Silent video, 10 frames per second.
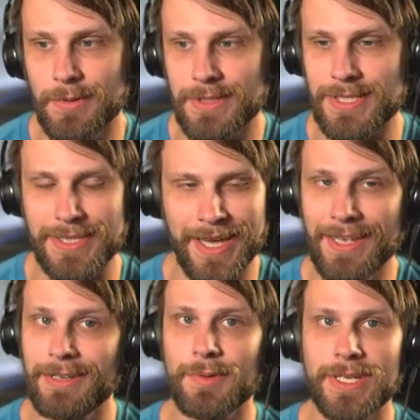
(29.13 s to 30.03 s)
which is
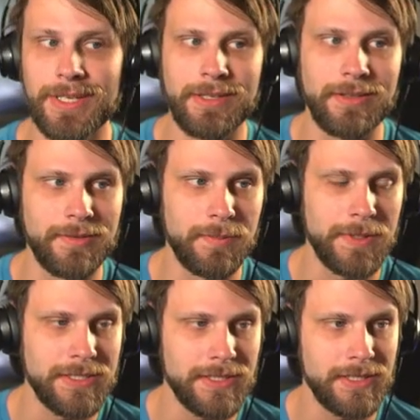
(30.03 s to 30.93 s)
kind of ridiculous
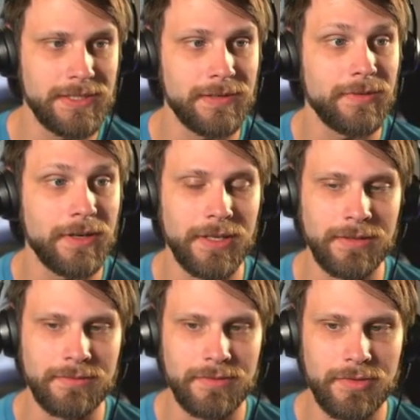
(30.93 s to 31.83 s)
because it is a
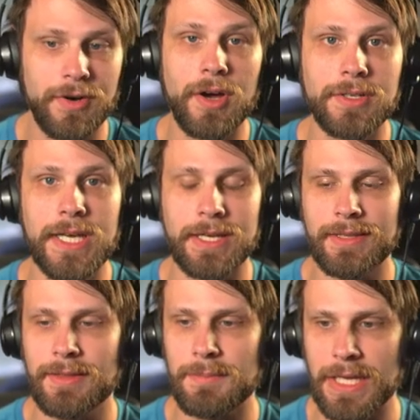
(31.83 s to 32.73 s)
very strong deck
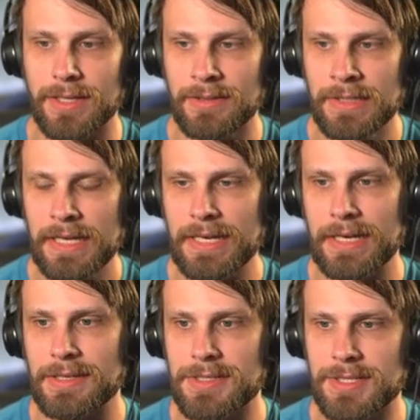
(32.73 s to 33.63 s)
in the meta
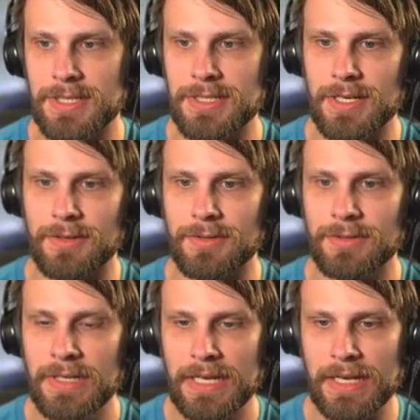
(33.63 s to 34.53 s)
uh, just in
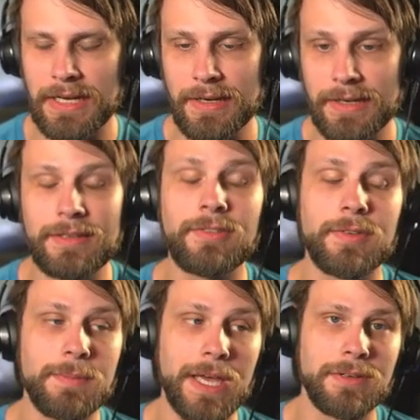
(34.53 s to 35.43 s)
general, uh, at least
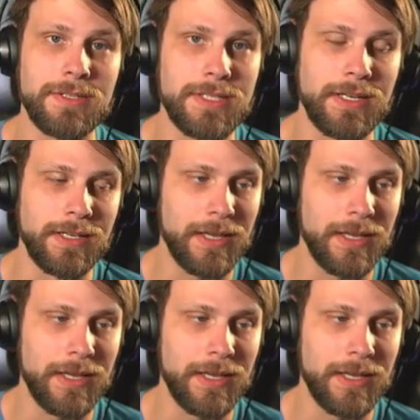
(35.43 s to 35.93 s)
from my understanding.